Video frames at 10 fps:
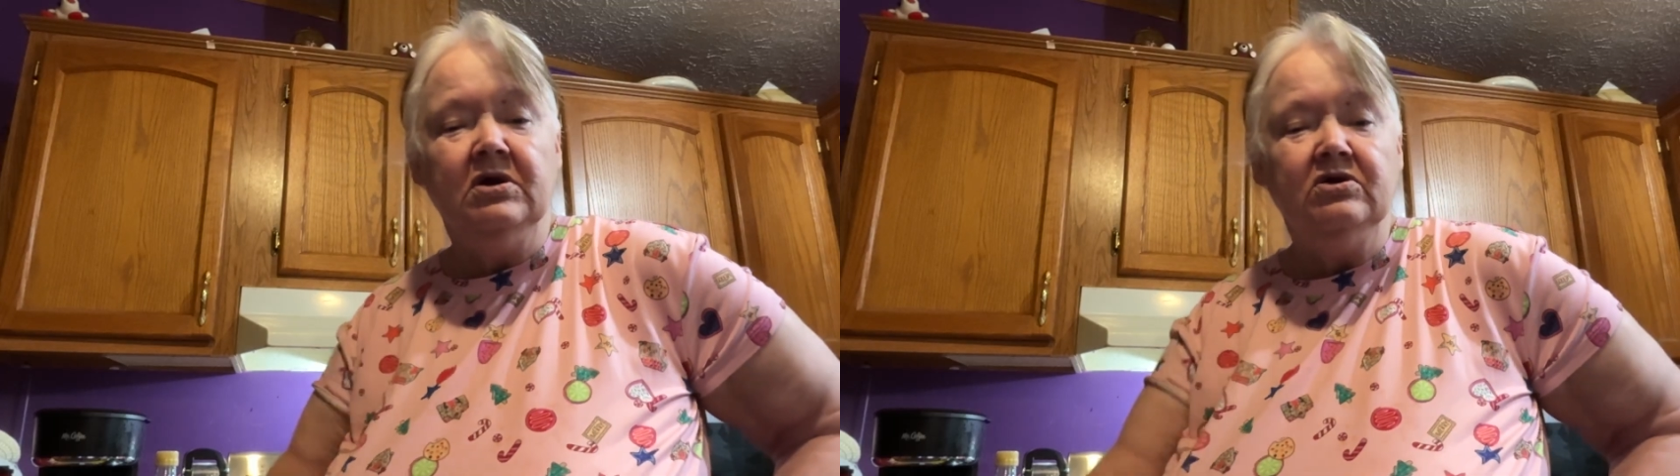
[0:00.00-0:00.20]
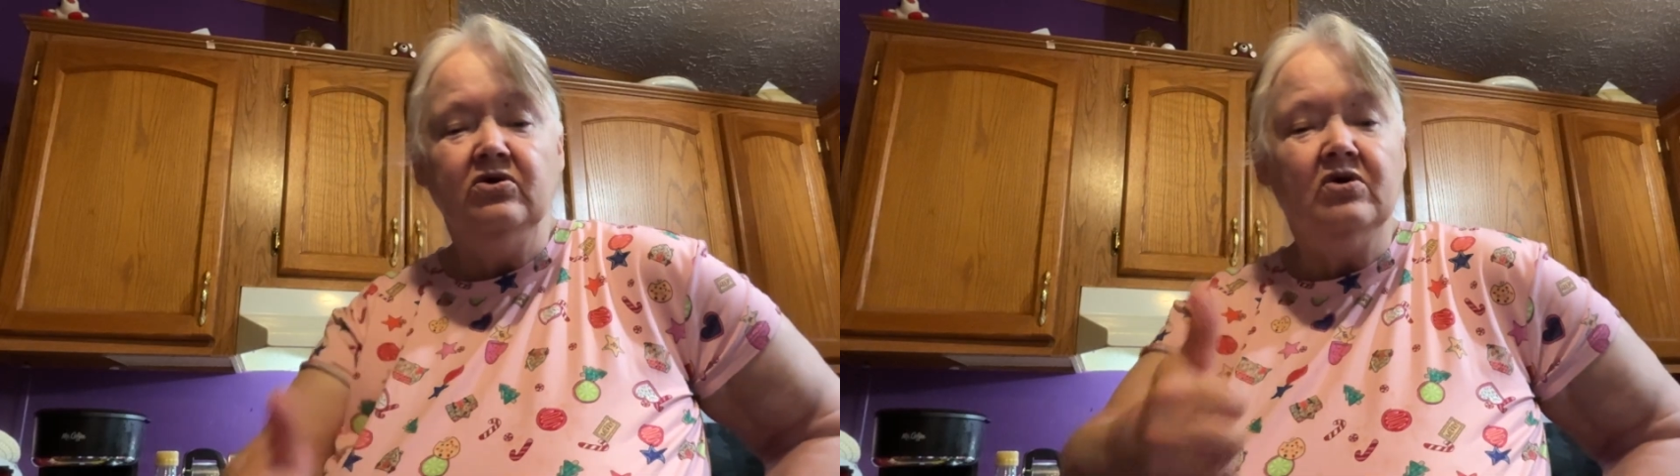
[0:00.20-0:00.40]

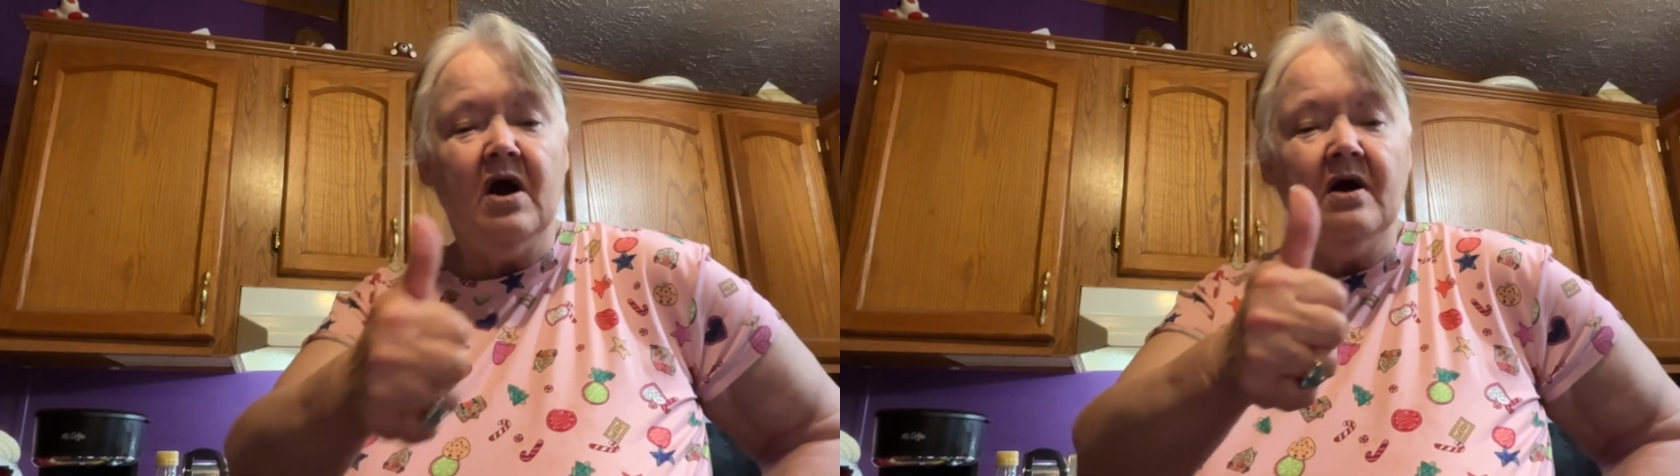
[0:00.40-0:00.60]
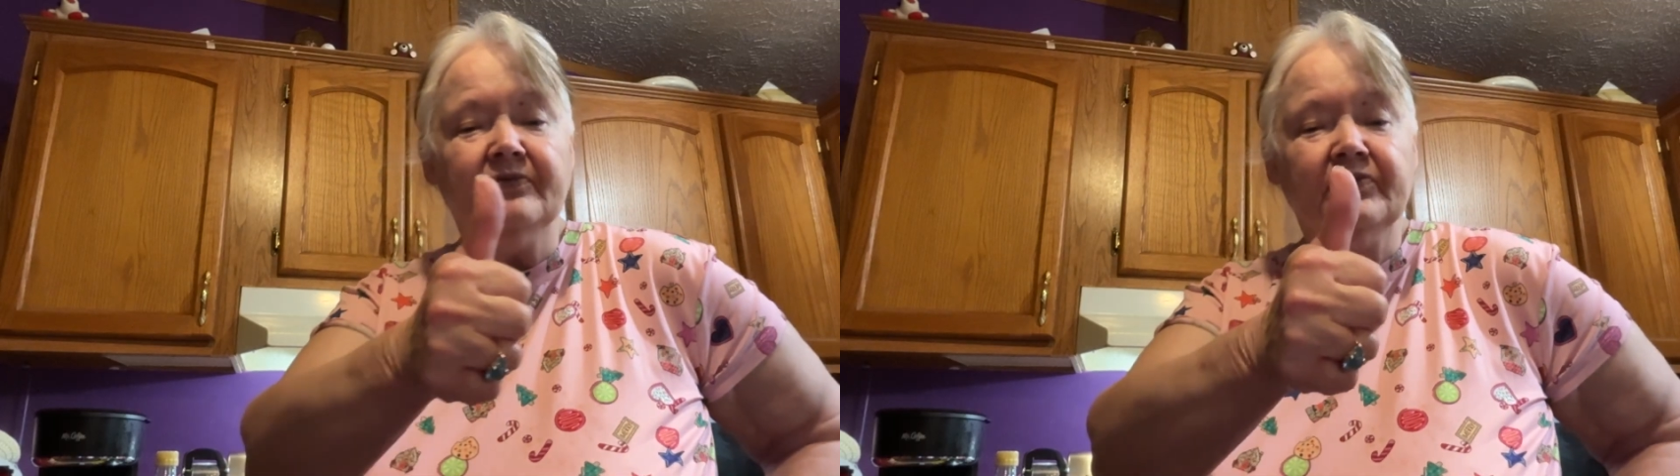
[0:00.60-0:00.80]
You
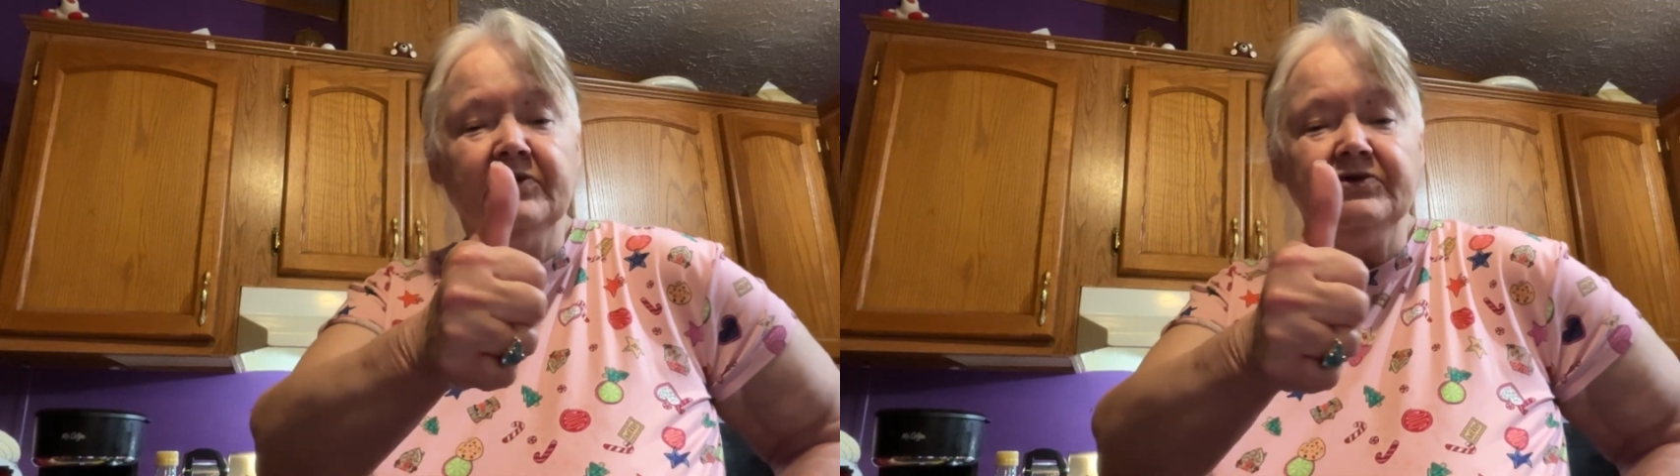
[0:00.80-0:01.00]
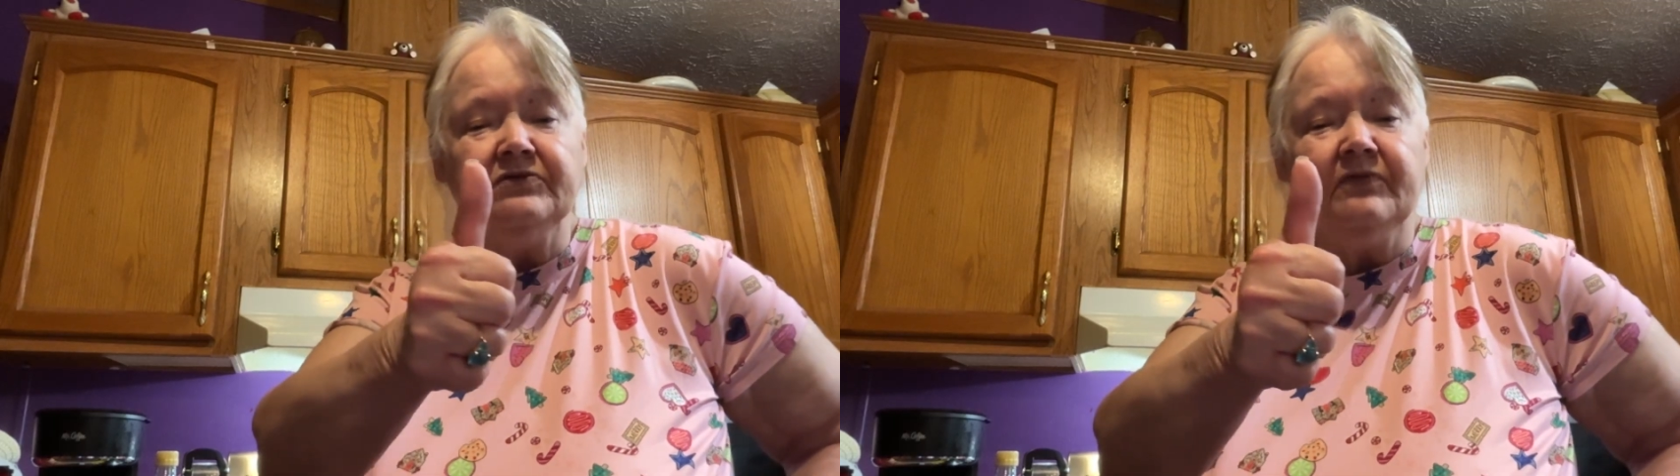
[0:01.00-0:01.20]
got
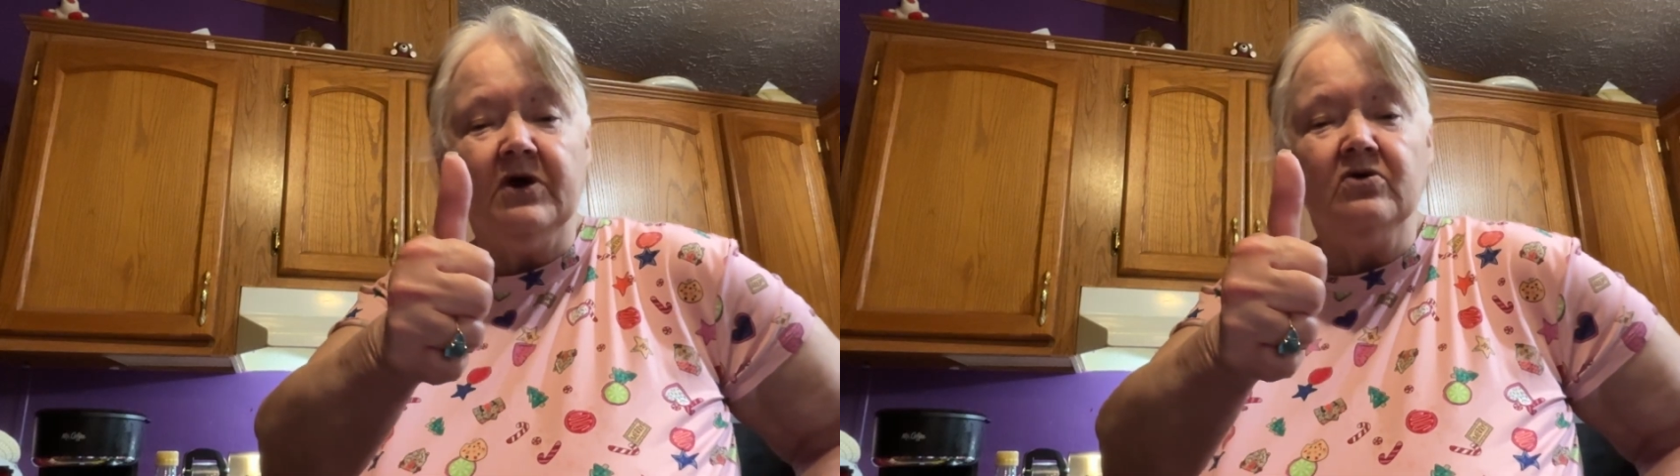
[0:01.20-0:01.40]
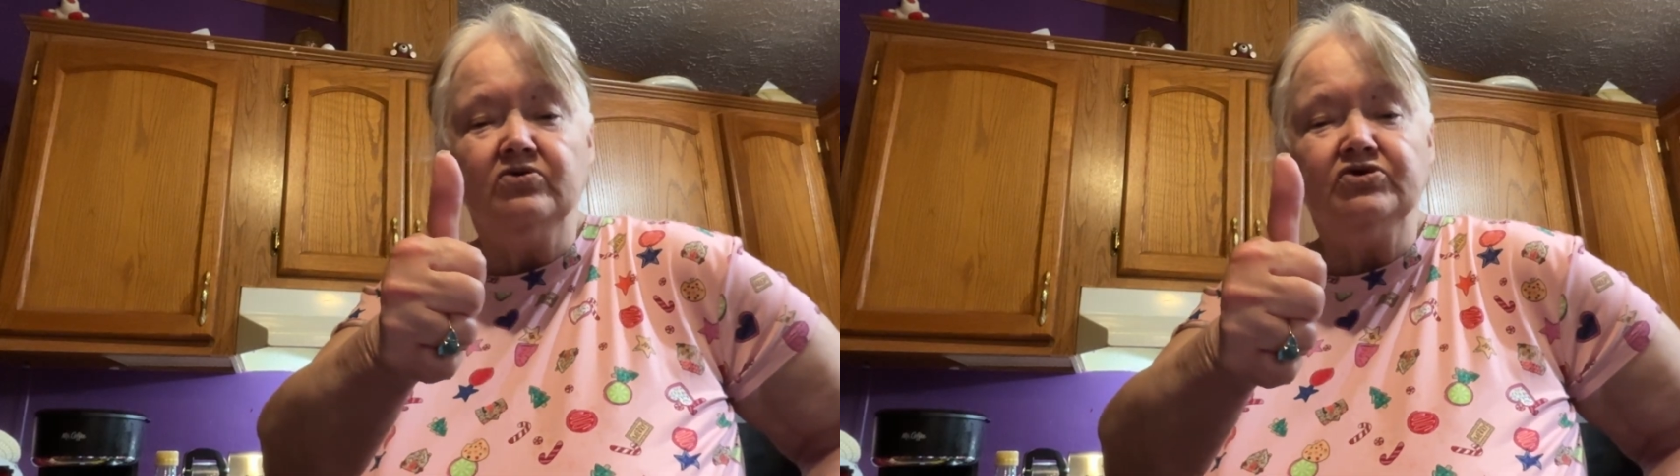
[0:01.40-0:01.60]
this, folks.